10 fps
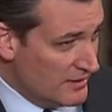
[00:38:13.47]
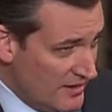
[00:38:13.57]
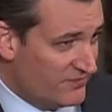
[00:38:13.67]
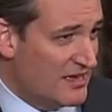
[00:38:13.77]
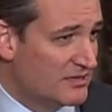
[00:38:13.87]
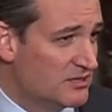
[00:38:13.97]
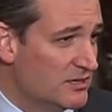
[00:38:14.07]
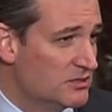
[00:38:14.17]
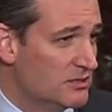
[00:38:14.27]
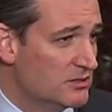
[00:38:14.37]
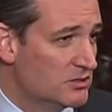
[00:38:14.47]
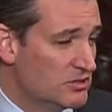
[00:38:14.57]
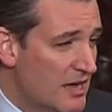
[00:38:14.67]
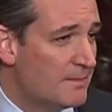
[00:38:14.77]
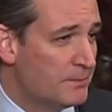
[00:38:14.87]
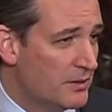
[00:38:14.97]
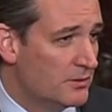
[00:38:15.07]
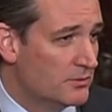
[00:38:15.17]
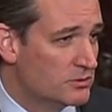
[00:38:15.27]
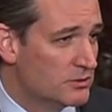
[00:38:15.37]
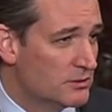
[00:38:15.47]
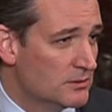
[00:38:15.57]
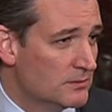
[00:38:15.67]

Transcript: if that citizen does not pose